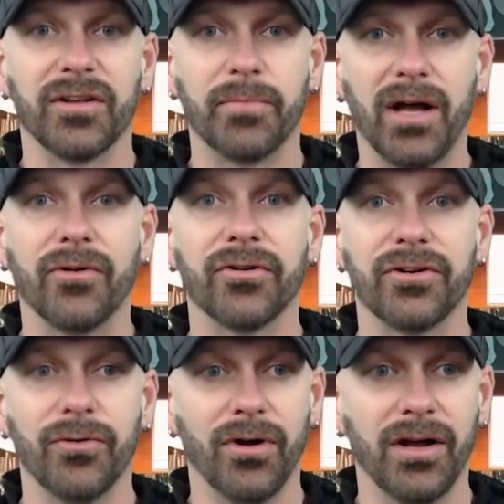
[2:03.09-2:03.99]
pound or
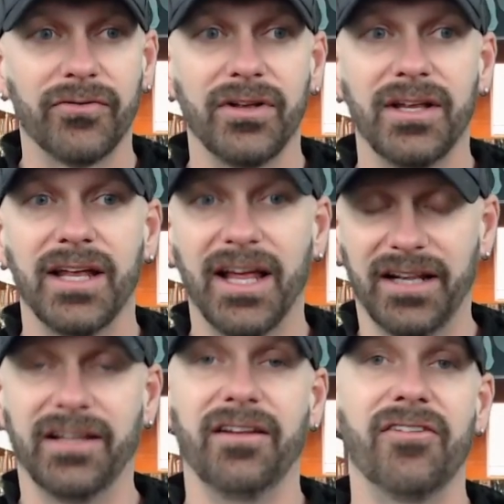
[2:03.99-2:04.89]
two off at
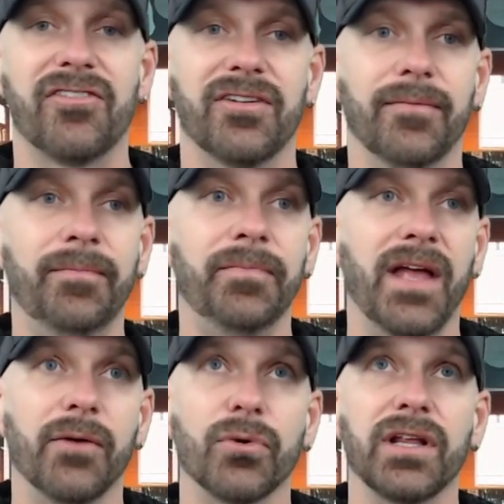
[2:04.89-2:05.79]
least
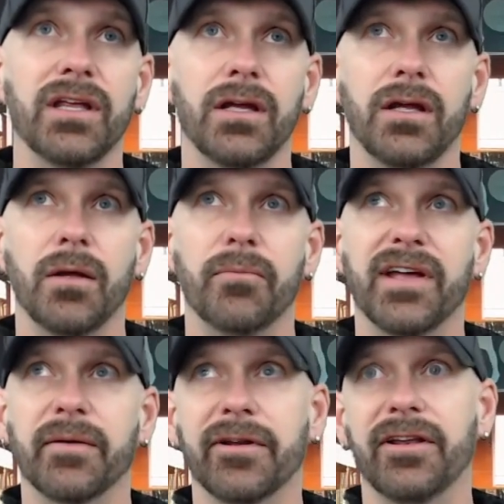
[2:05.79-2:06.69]
and really make a
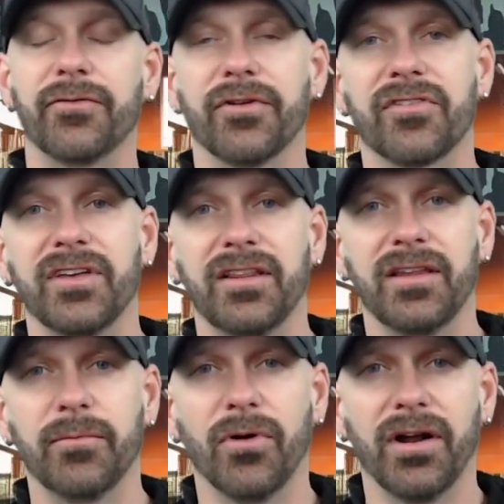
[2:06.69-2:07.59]
big difference in the
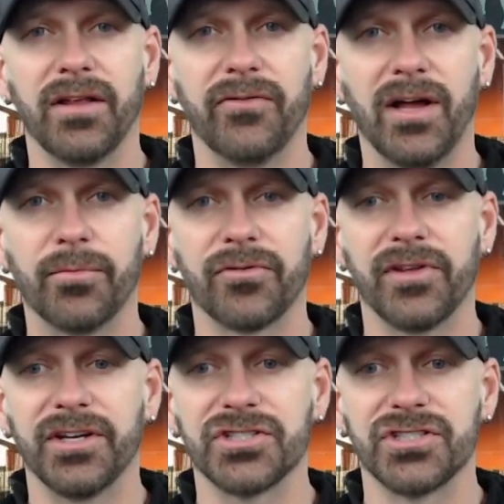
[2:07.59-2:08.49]
body fat
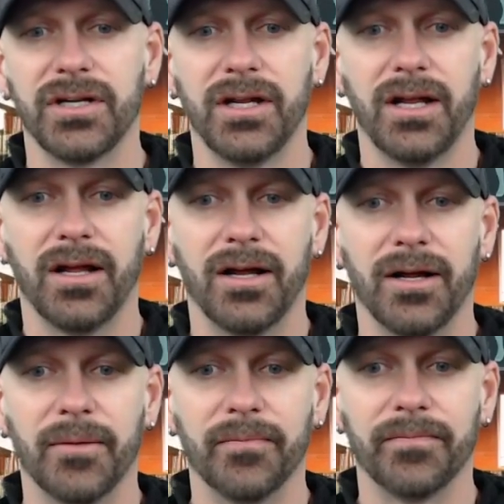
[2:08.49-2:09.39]
percentage,
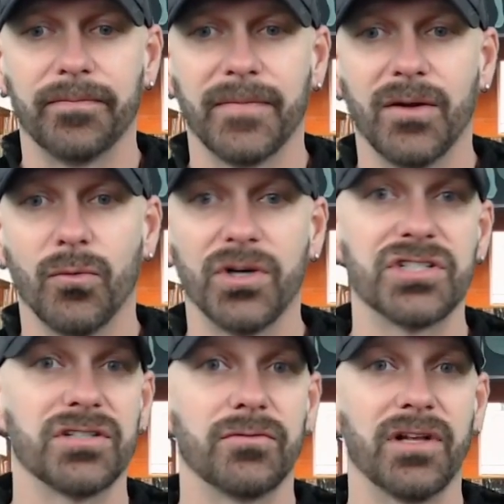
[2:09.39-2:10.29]
um,
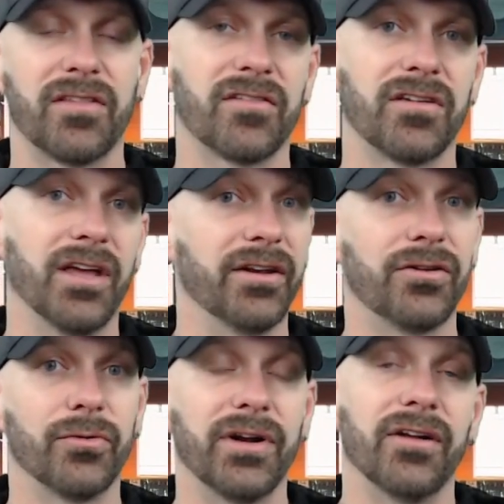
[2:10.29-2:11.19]
which let's get into
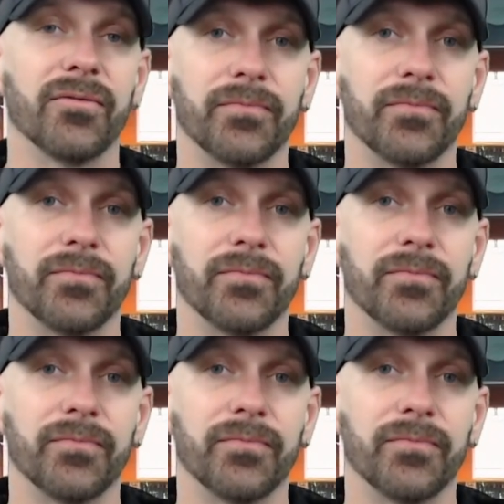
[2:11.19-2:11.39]
right now.